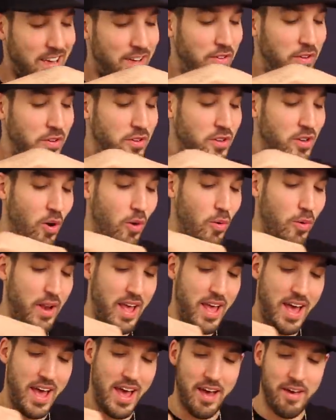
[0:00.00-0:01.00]
if you don't
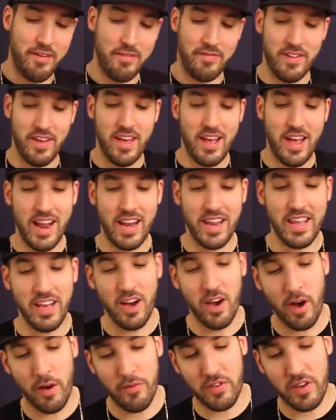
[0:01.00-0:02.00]
have any
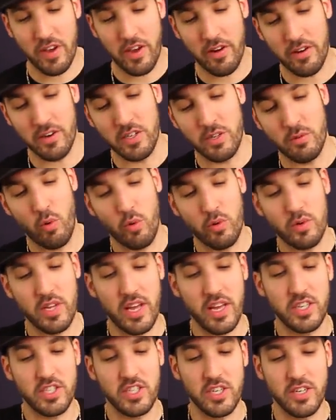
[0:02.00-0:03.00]
HUF gear in your
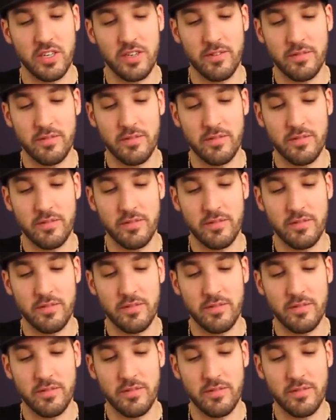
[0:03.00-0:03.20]
rotation.